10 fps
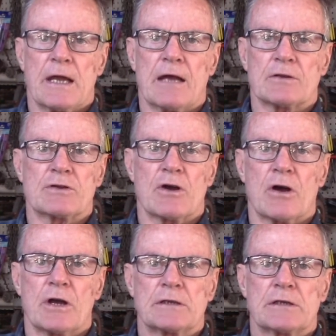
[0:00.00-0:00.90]

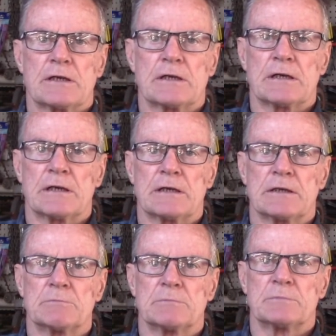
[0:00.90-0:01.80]
outside,
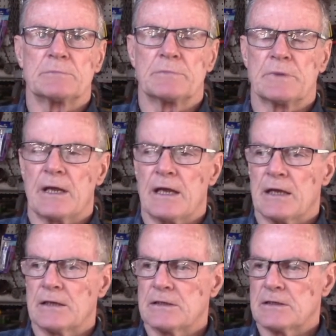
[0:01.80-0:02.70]

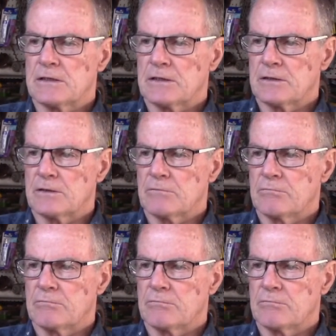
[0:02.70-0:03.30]
and a